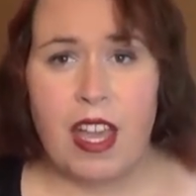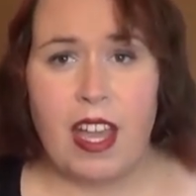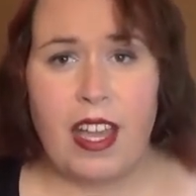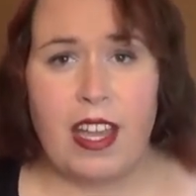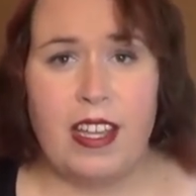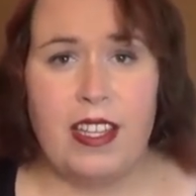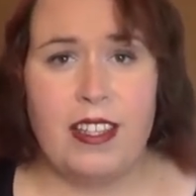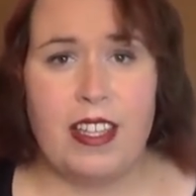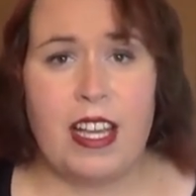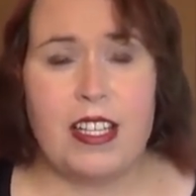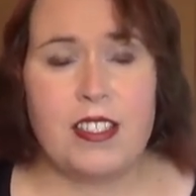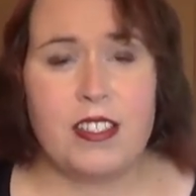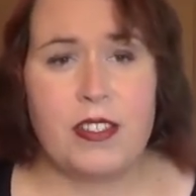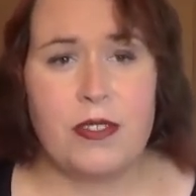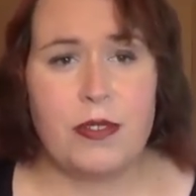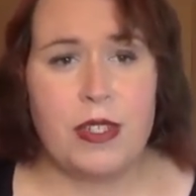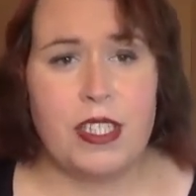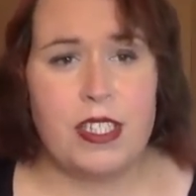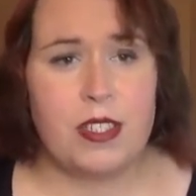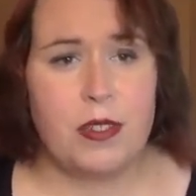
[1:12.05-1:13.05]
And that's the
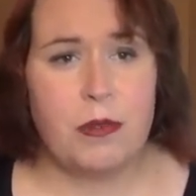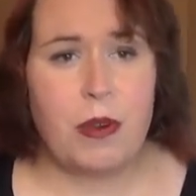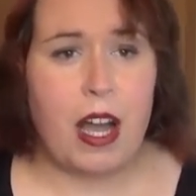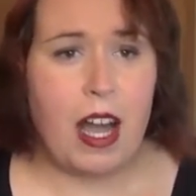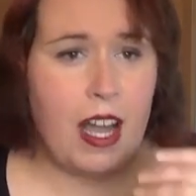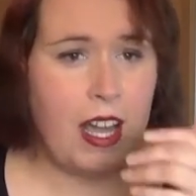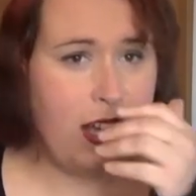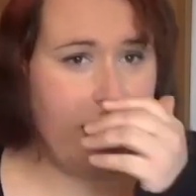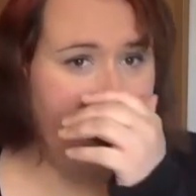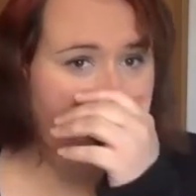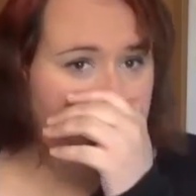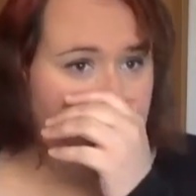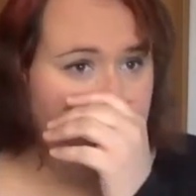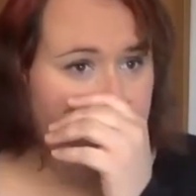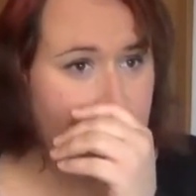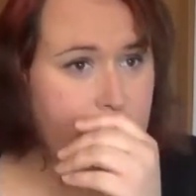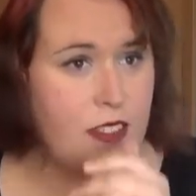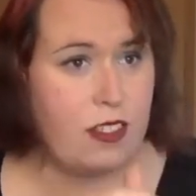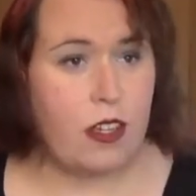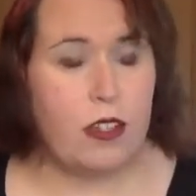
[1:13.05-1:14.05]
reason why
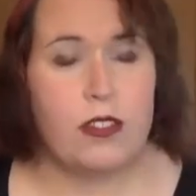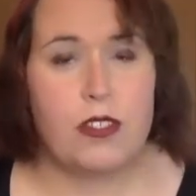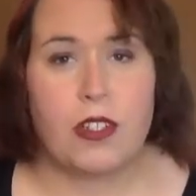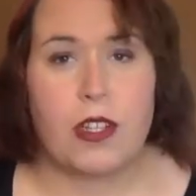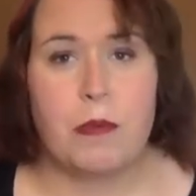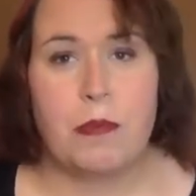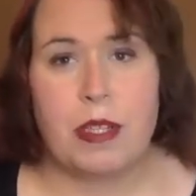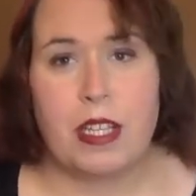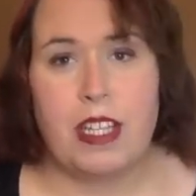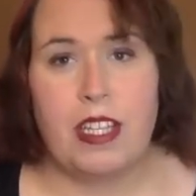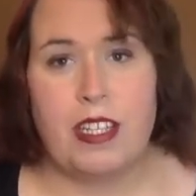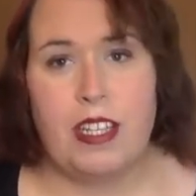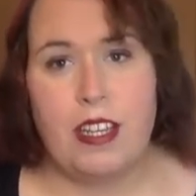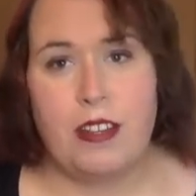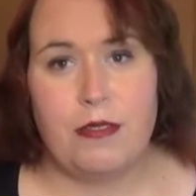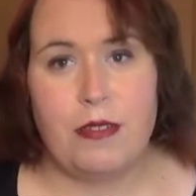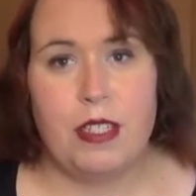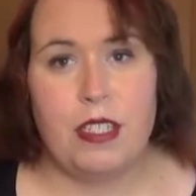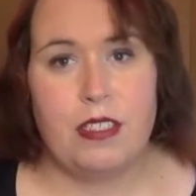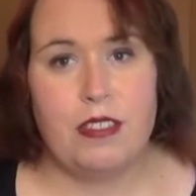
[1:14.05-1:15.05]
those are completely
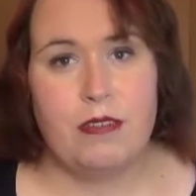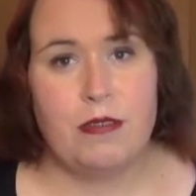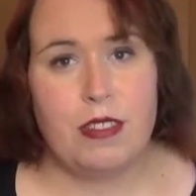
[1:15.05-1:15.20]
different